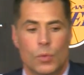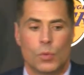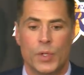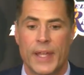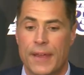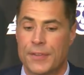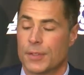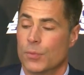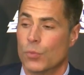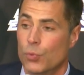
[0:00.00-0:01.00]
We have
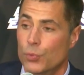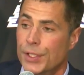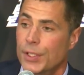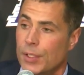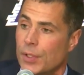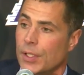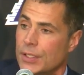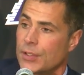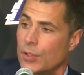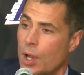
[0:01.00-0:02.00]
some really, really
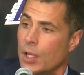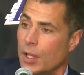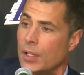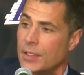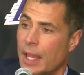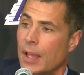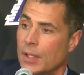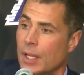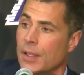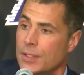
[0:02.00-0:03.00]
strong young
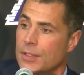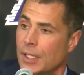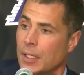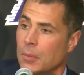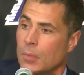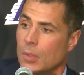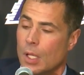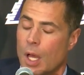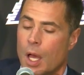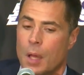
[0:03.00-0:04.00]
talent on this team.
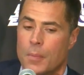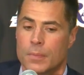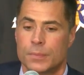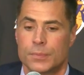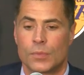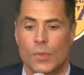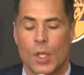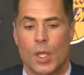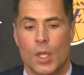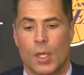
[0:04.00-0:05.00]

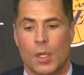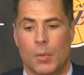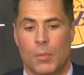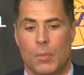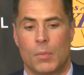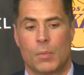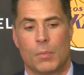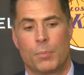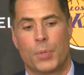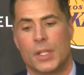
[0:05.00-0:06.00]

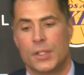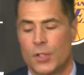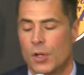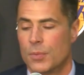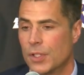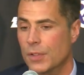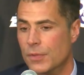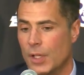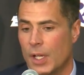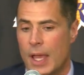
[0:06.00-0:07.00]
But in terms
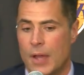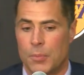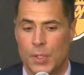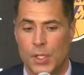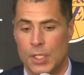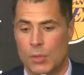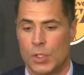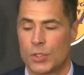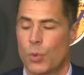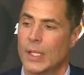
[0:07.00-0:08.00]
of accountability,
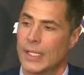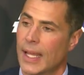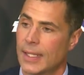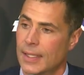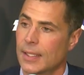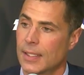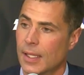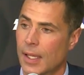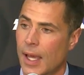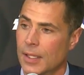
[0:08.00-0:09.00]
we're 29th
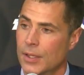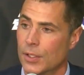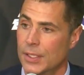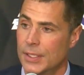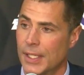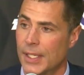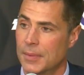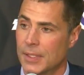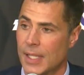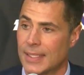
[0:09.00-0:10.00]
out of 30
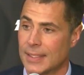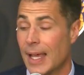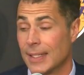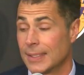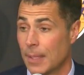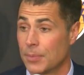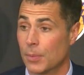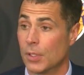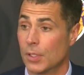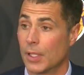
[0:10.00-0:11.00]
teams, and that's not
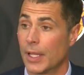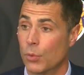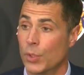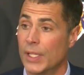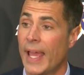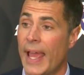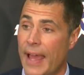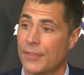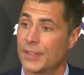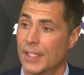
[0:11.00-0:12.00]
acceptable. Like, we
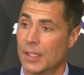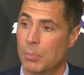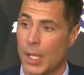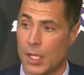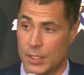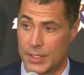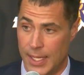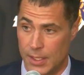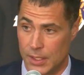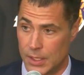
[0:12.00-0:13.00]
have to get better
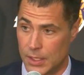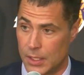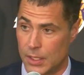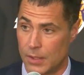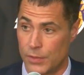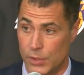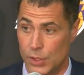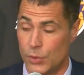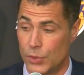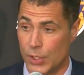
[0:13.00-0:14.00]
talent for
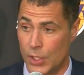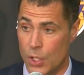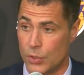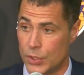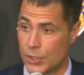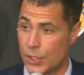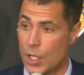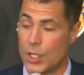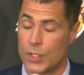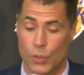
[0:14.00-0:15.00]
Luke to coach.
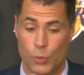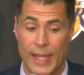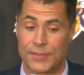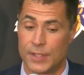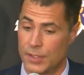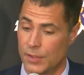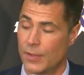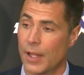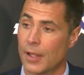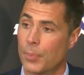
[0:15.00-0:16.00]
So we have to
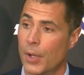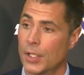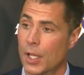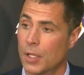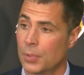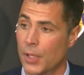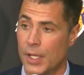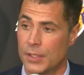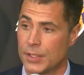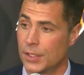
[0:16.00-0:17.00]
develop our young
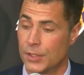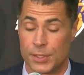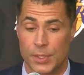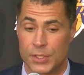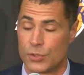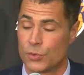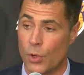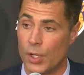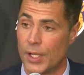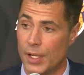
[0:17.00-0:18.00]
players, and there's some
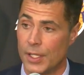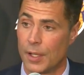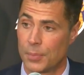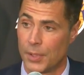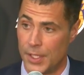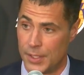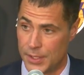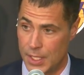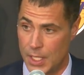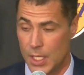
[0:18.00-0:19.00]
extraordinary young
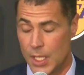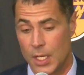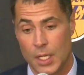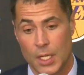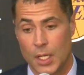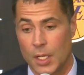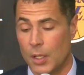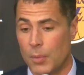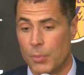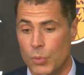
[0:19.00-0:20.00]
players.
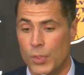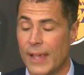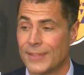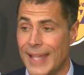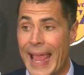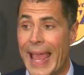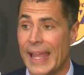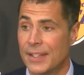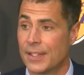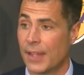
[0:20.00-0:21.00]
But we have to
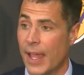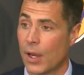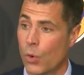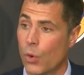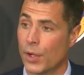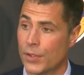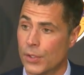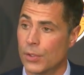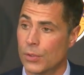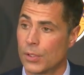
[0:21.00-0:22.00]
add to that core
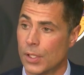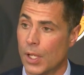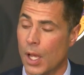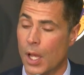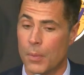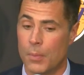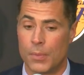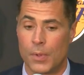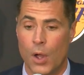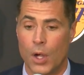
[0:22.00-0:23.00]
too.
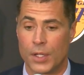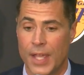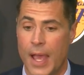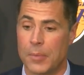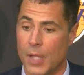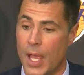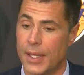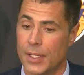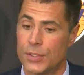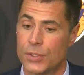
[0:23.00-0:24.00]
Our
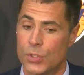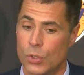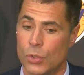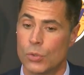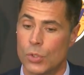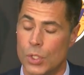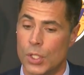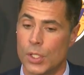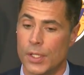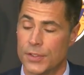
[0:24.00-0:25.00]
timeline is to
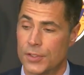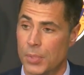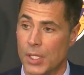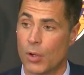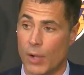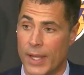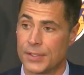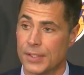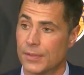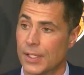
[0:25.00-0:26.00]
be
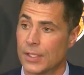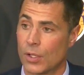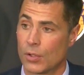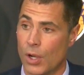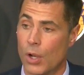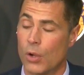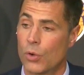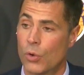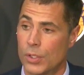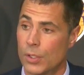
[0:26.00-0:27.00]
aggressive and to grow
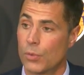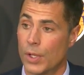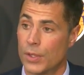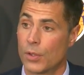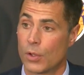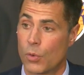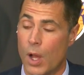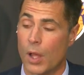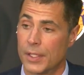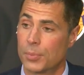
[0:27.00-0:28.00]
with
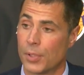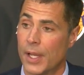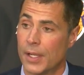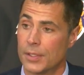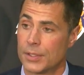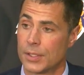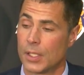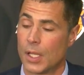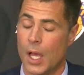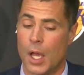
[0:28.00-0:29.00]
quality players.
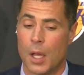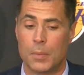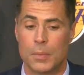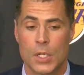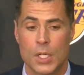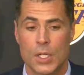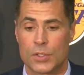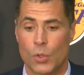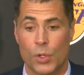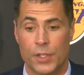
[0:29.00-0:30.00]

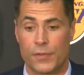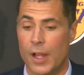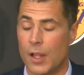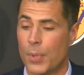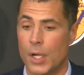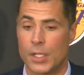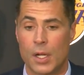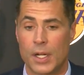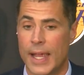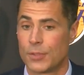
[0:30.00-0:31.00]
So we'll develop our
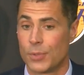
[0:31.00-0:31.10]
young guys.